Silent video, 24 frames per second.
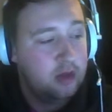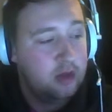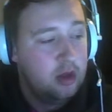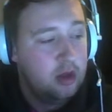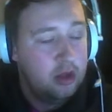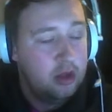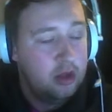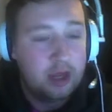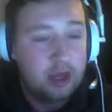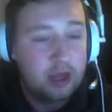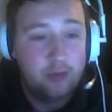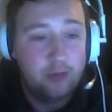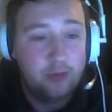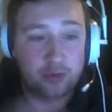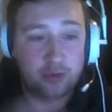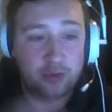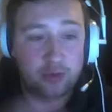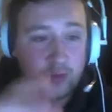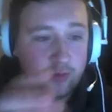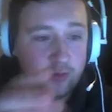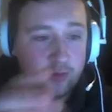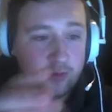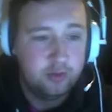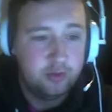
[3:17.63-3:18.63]
cables,
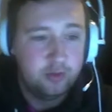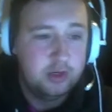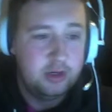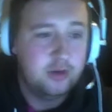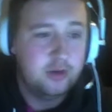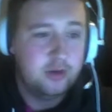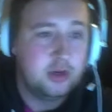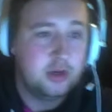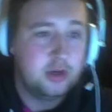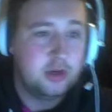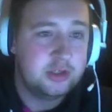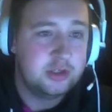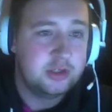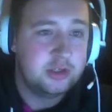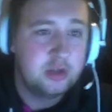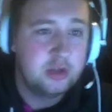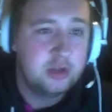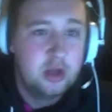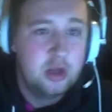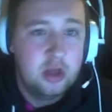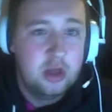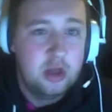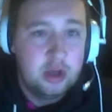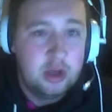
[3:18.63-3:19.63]
but they're really nice,
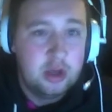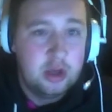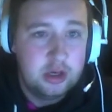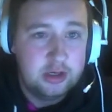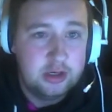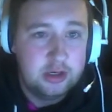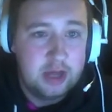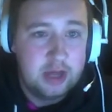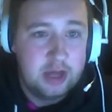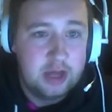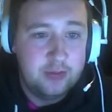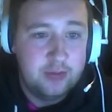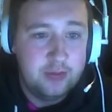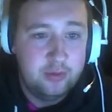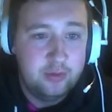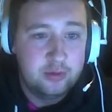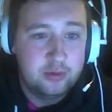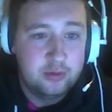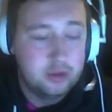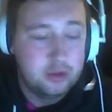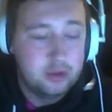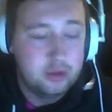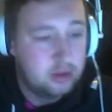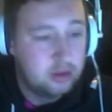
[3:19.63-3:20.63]
clean
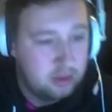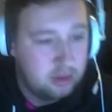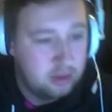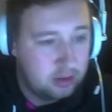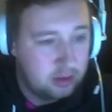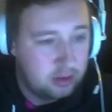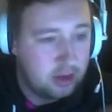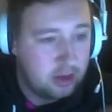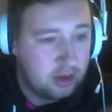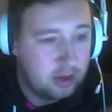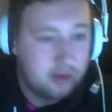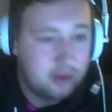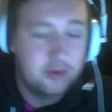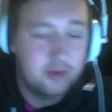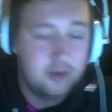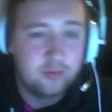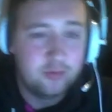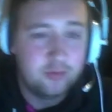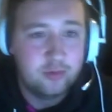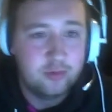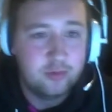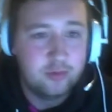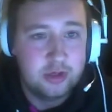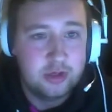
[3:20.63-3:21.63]
cables that look
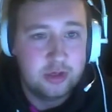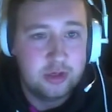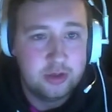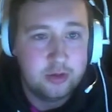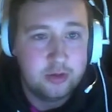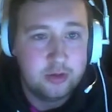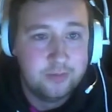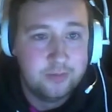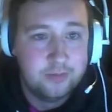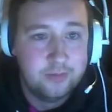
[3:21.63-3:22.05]
really good.